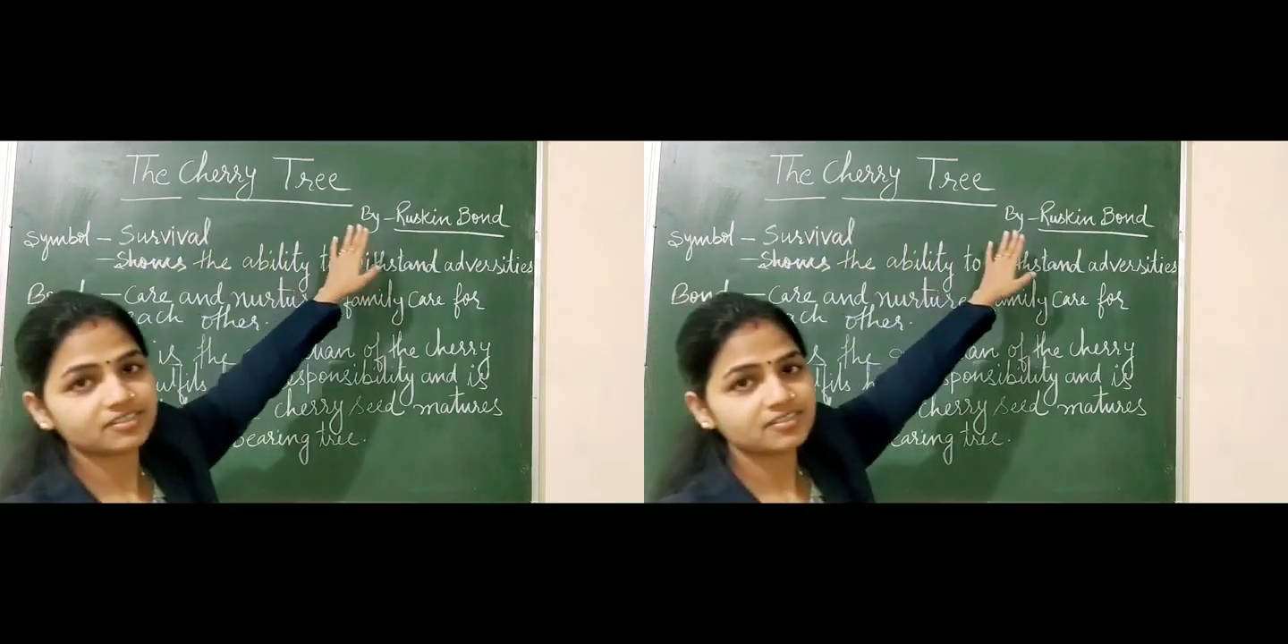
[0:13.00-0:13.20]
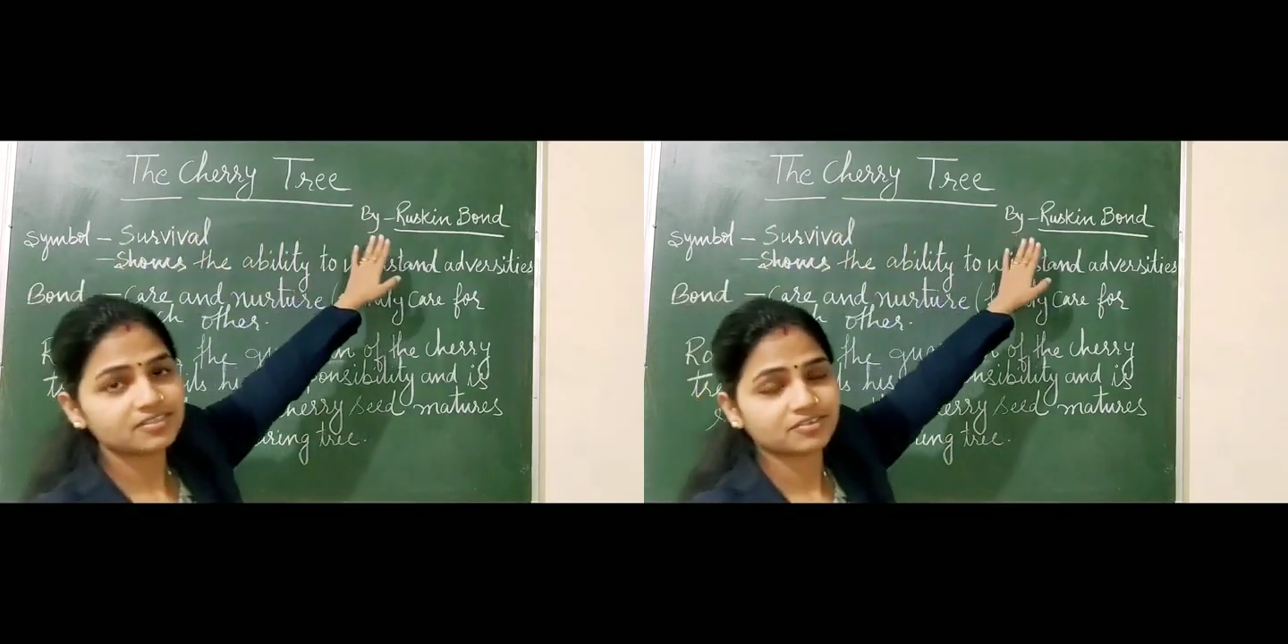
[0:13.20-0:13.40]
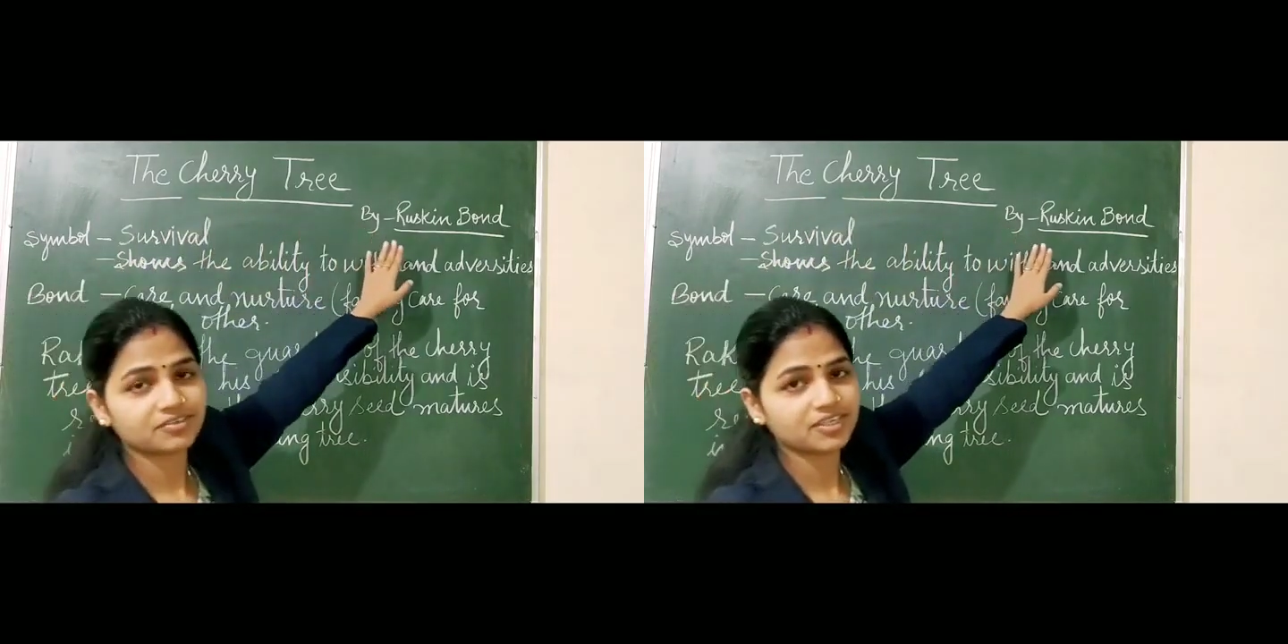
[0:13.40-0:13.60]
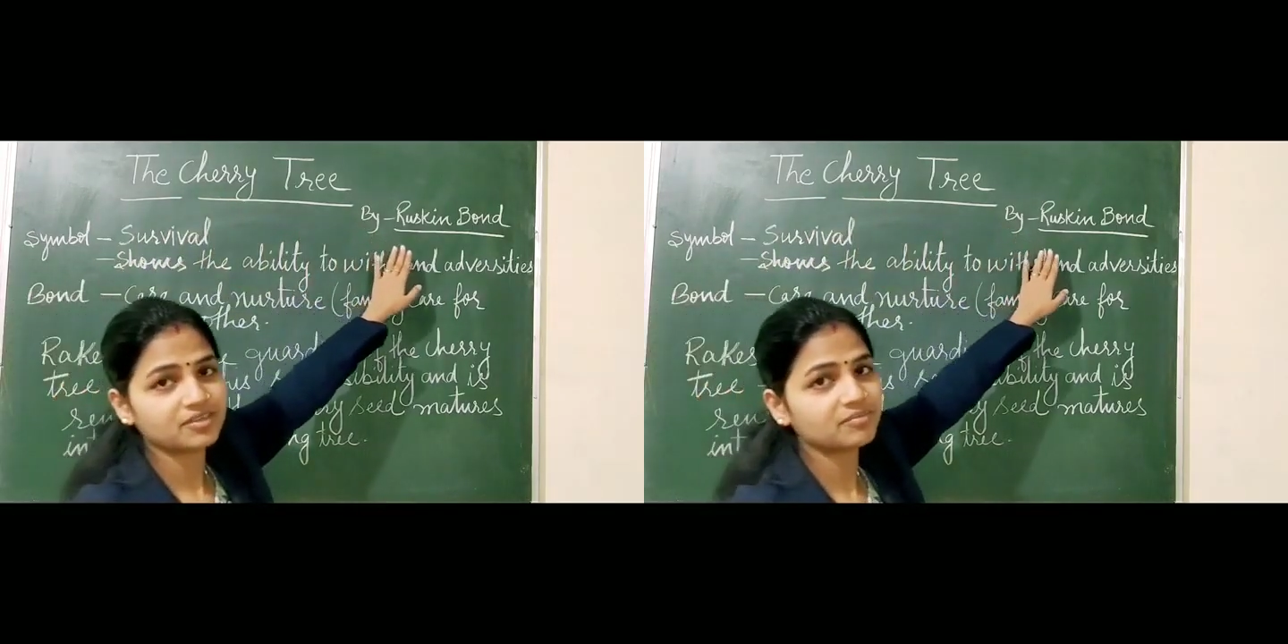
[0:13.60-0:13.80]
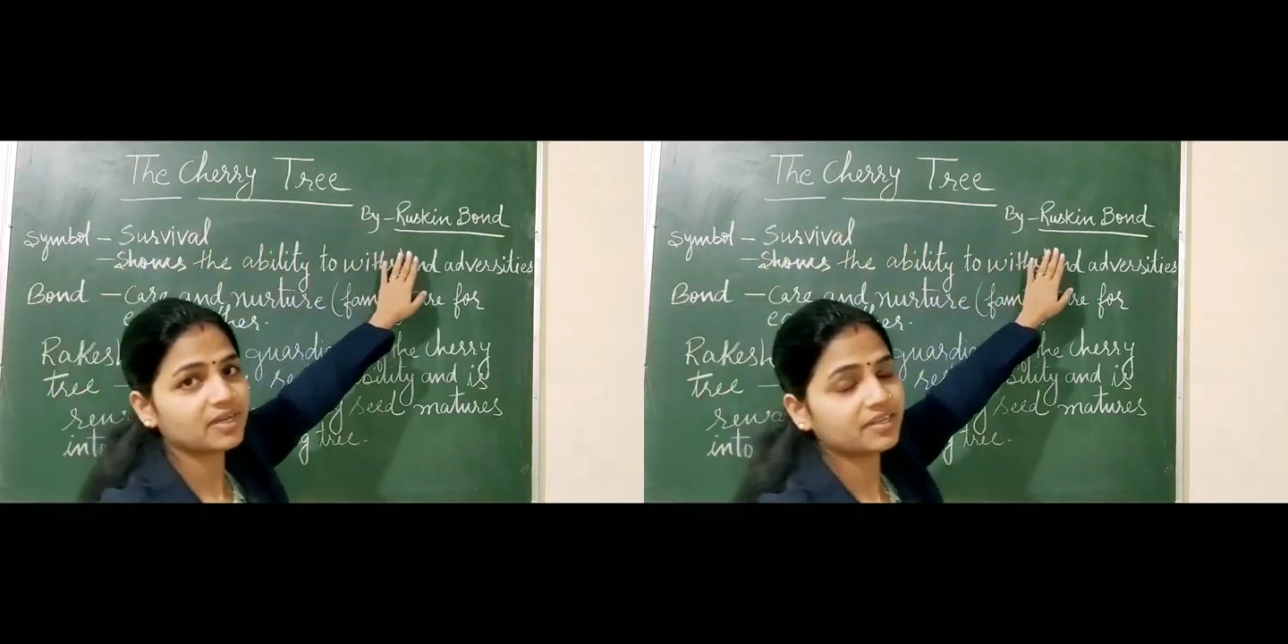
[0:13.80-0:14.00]
is
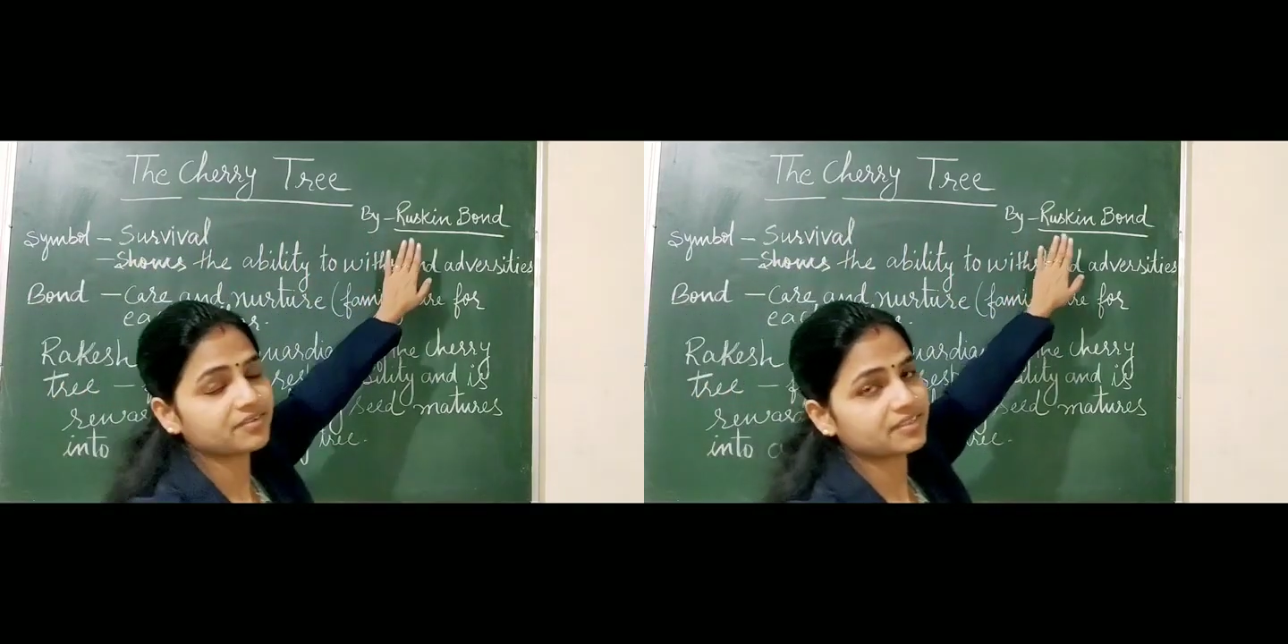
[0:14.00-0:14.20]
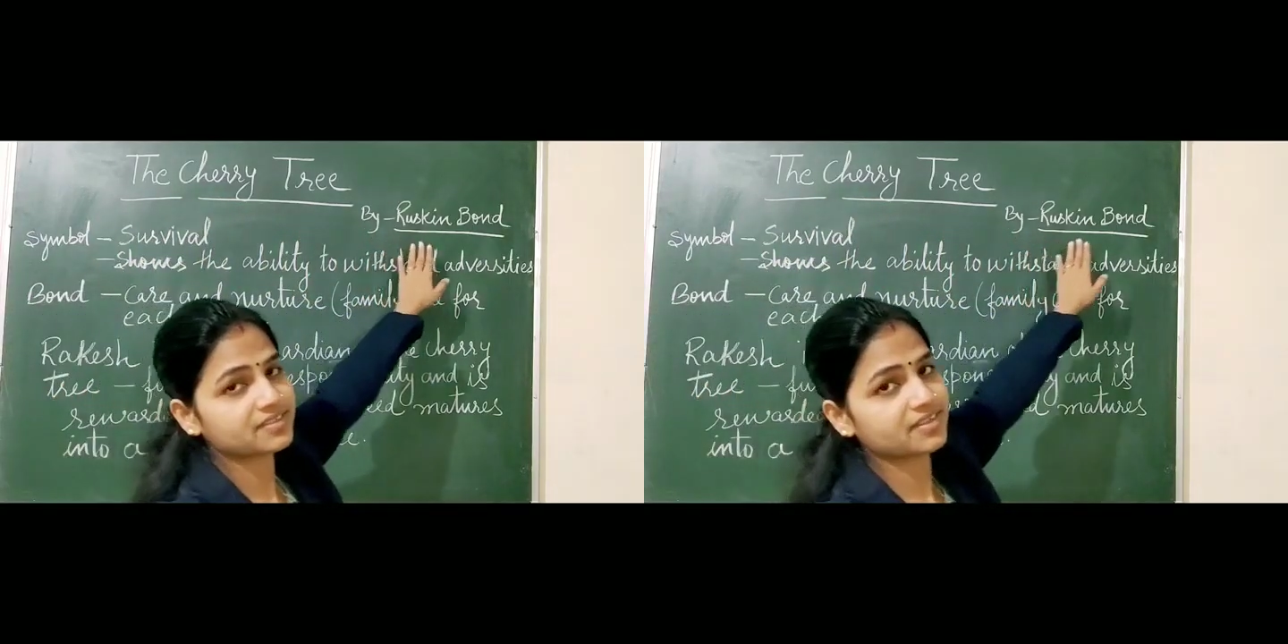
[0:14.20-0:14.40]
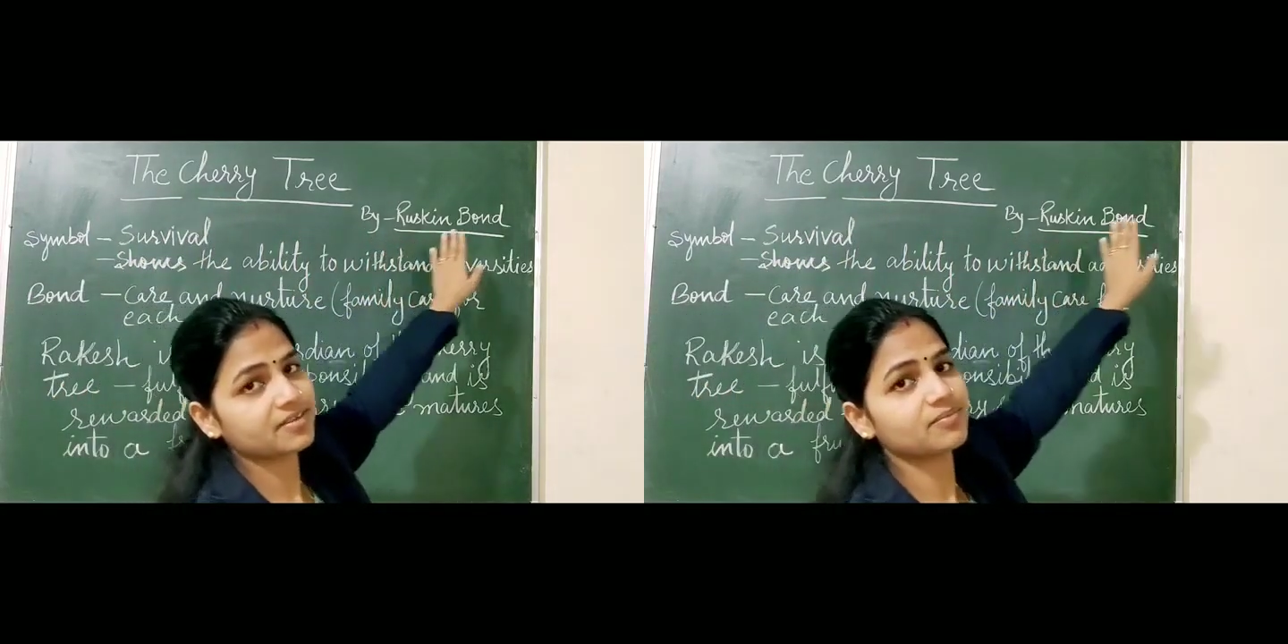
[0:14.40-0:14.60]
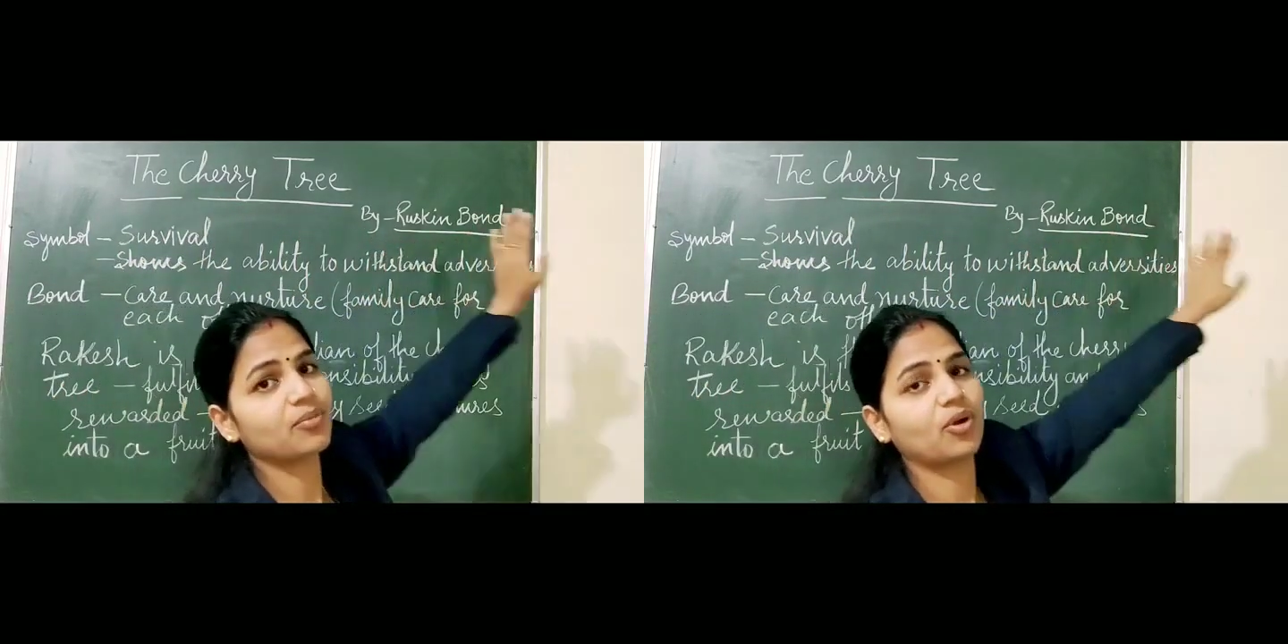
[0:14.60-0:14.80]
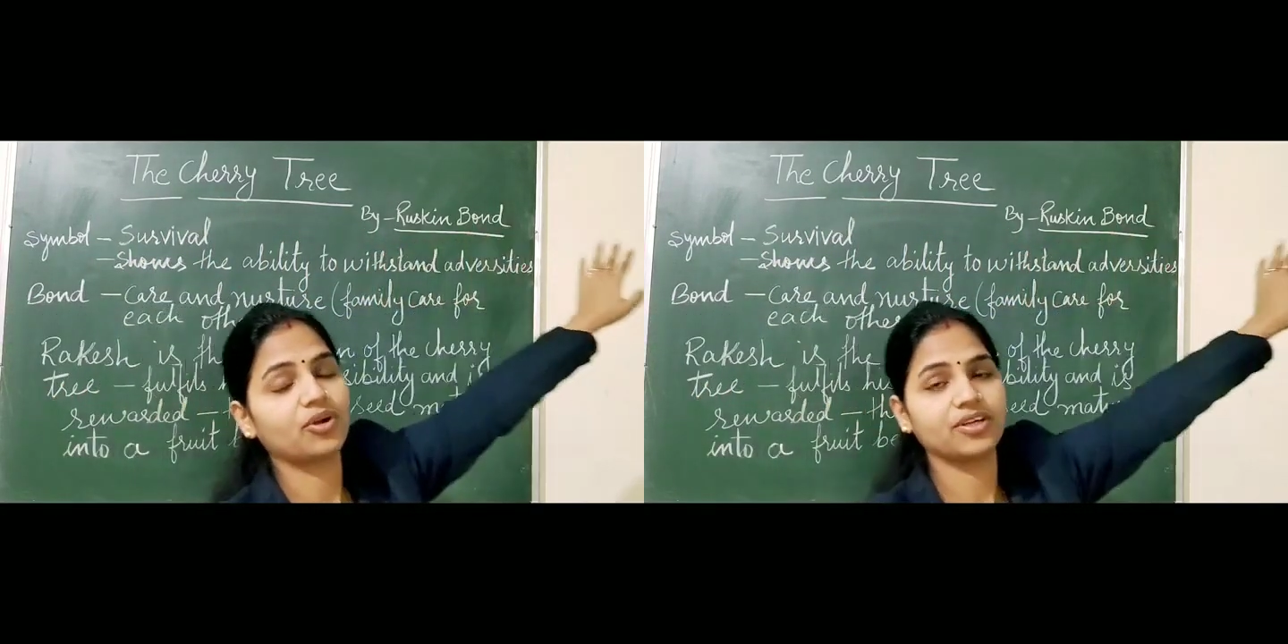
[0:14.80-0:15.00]
written by Ruskin
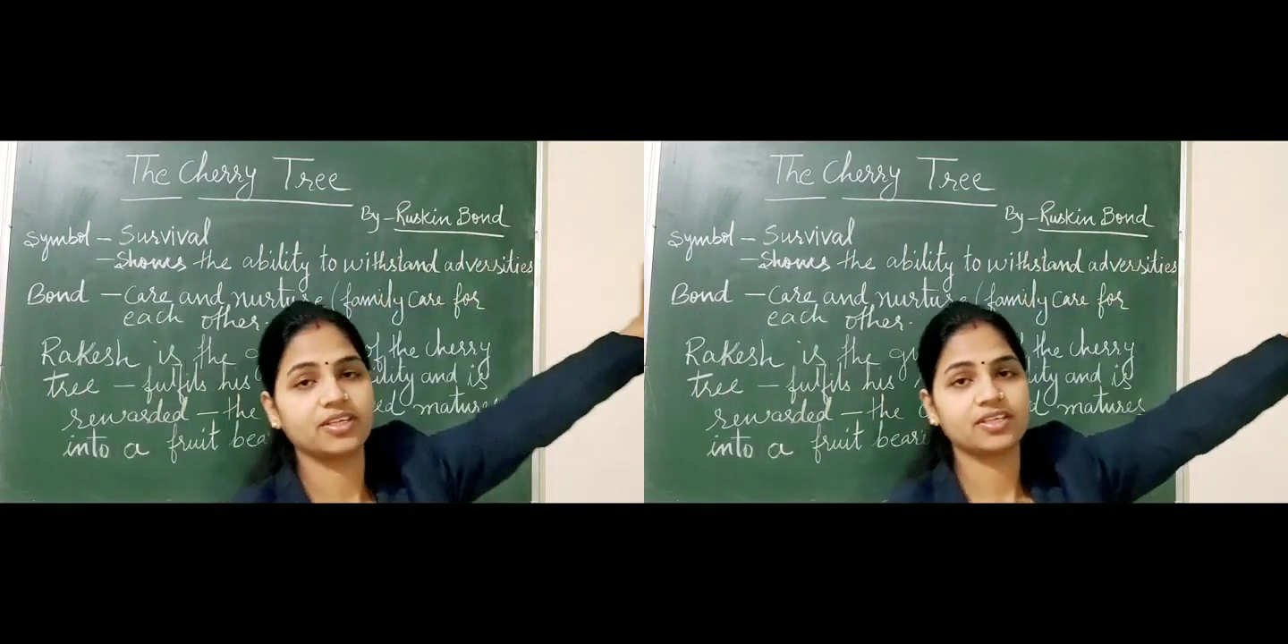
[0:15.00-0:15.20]
Bond.